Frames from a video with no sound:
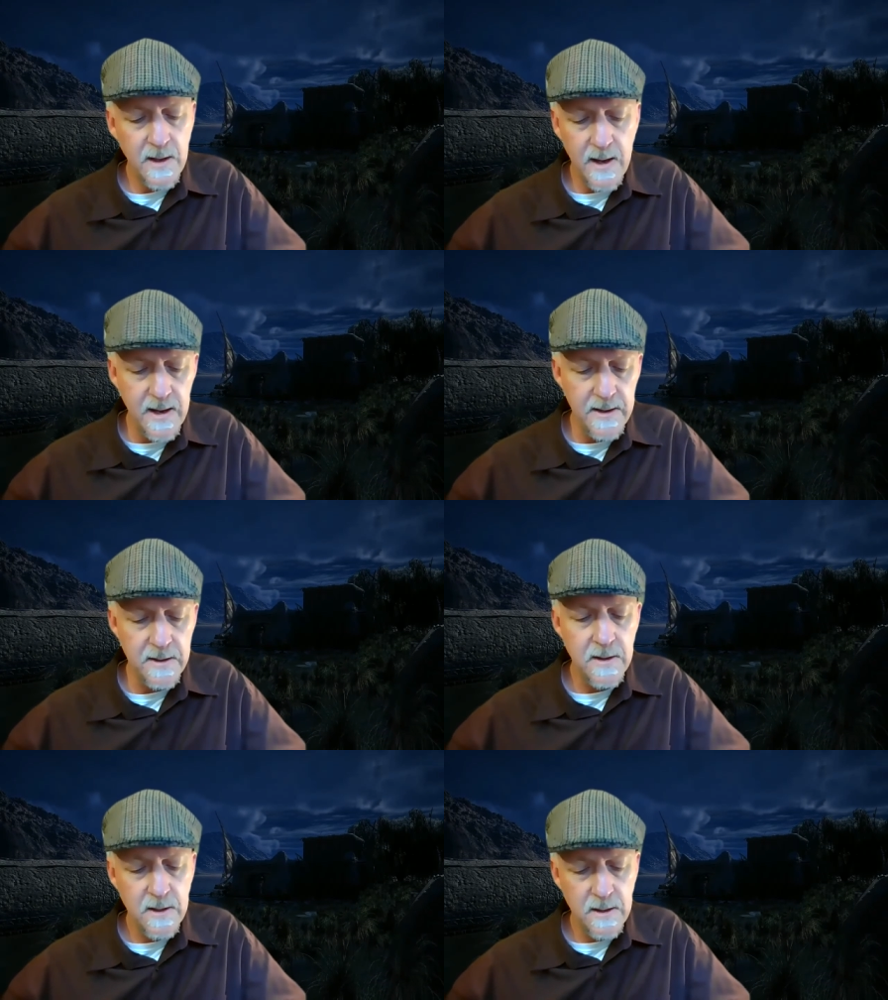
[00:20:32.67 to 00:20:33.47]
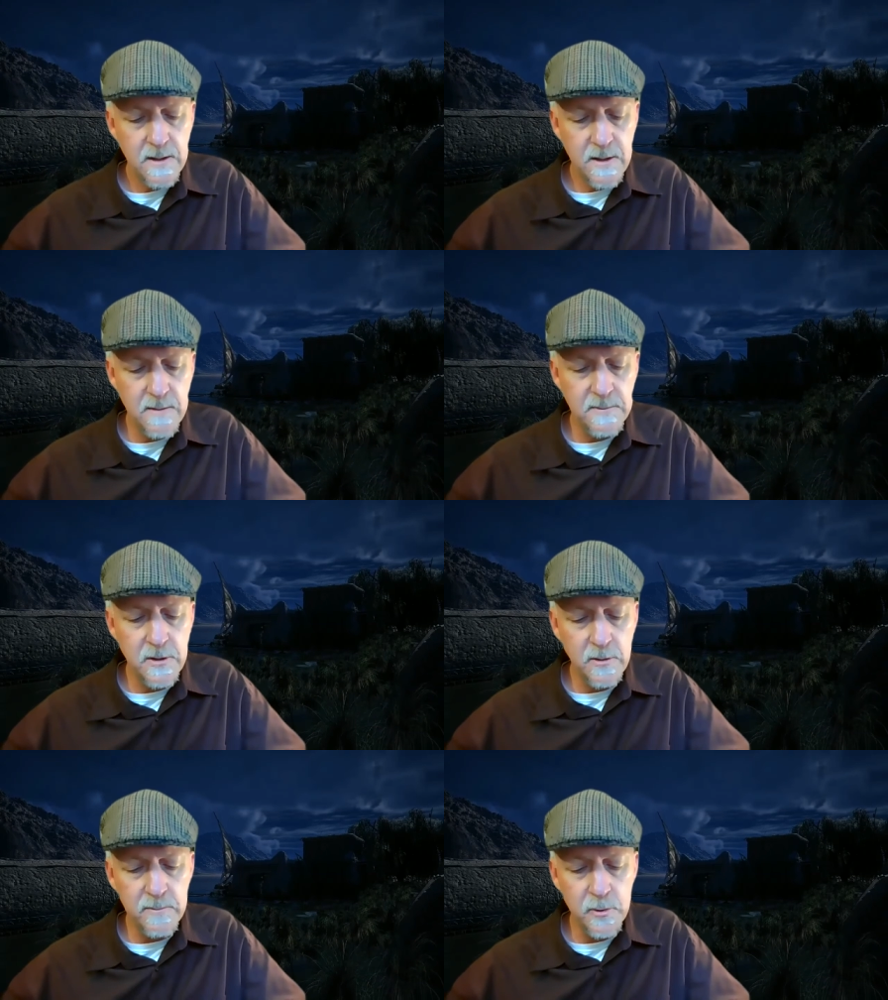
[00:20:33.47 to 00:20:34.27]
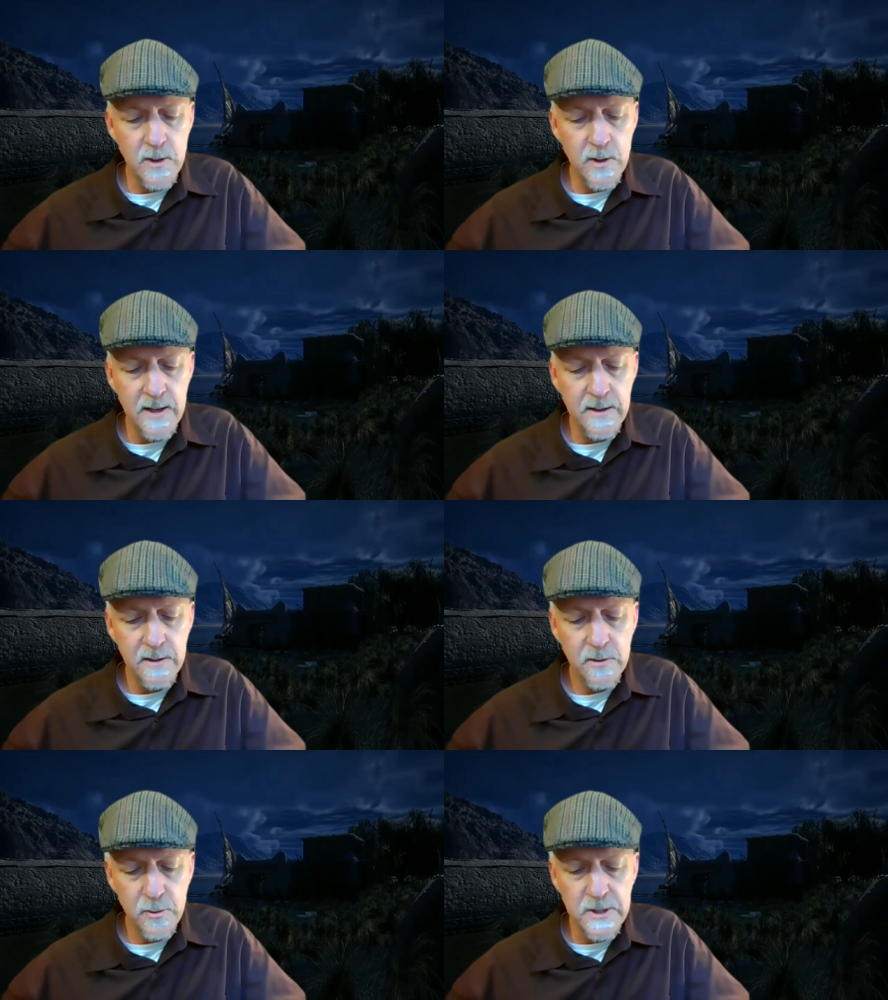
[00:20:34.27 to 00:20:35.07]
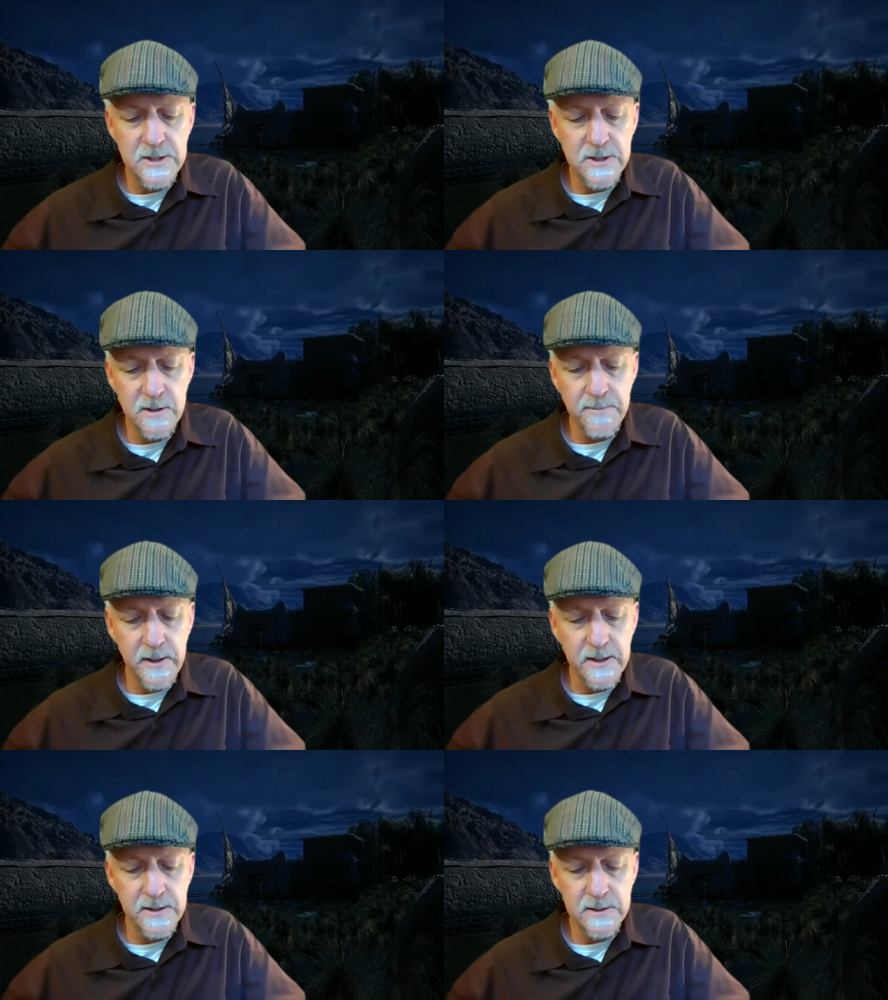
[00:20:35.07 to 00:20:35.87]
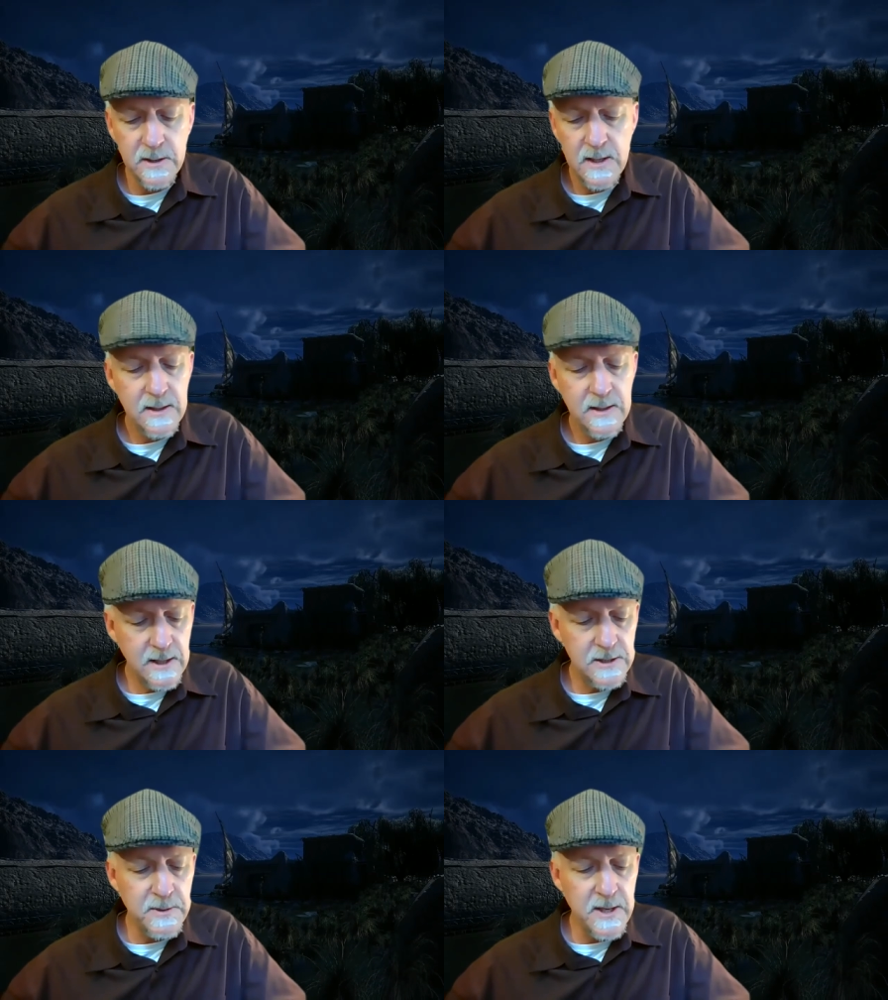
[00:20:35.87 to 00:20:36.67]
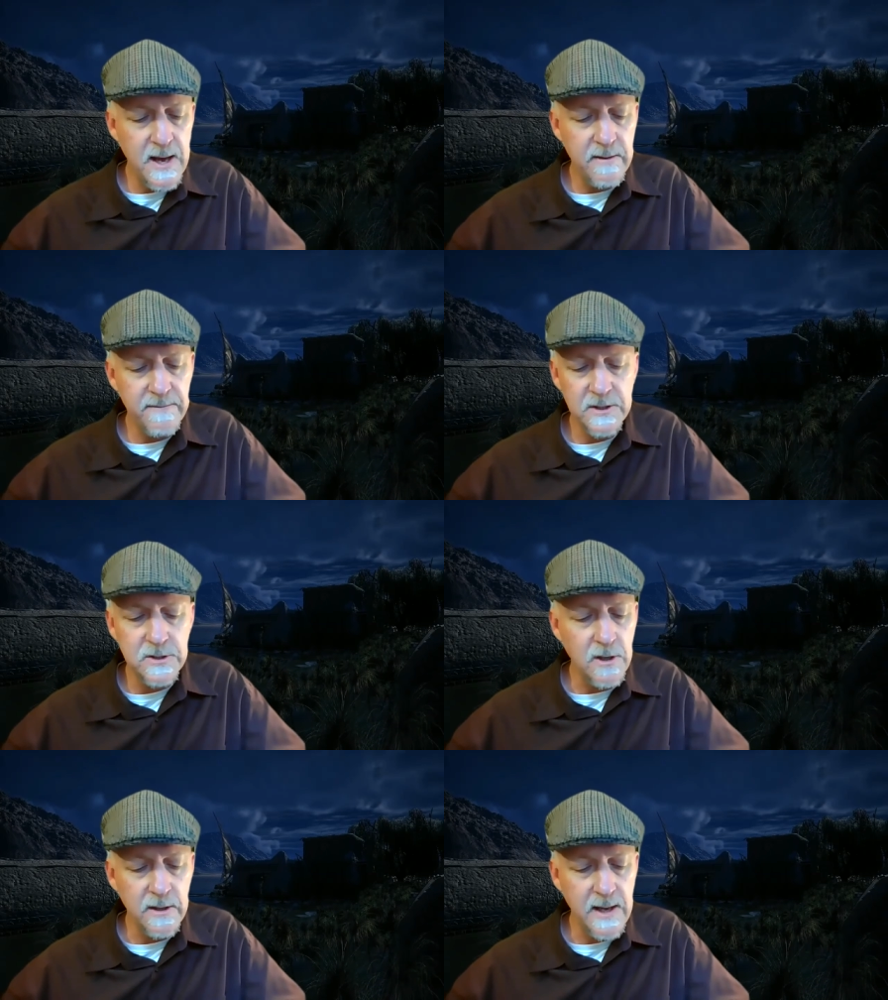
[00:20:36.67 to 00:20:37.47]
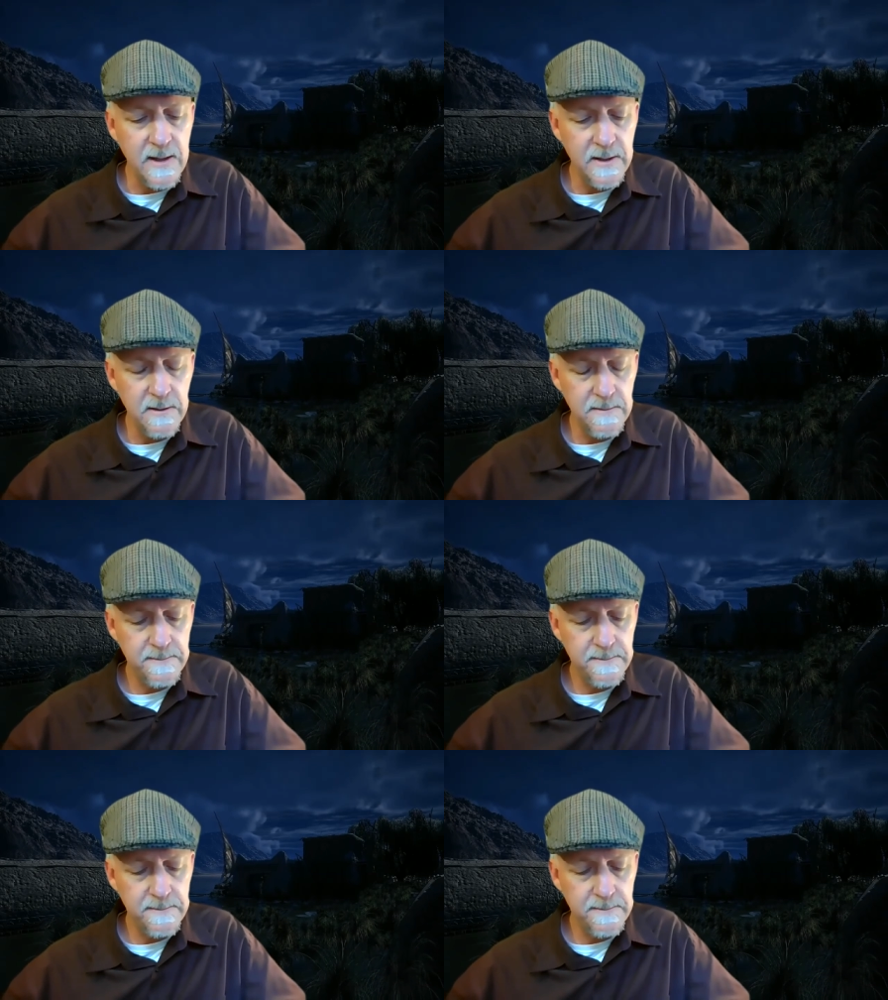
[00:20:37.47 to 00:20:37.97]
Ay, come, little blue eye, Crete's the place. Let's be out of this dark alley.